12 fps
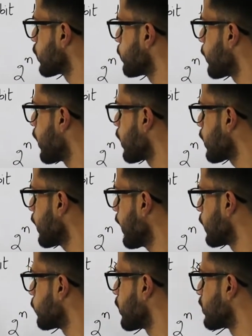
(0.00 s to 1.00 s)
to the power
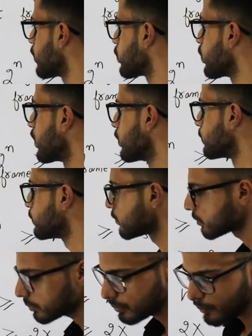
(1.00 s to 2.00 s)
n minus 1.
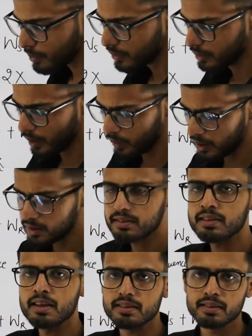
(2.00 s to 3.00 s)
Now let
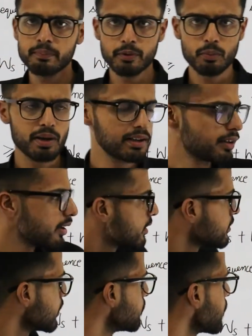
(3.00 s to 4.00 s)
us take some numerical
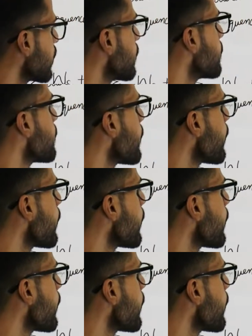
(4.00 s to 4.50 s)
example.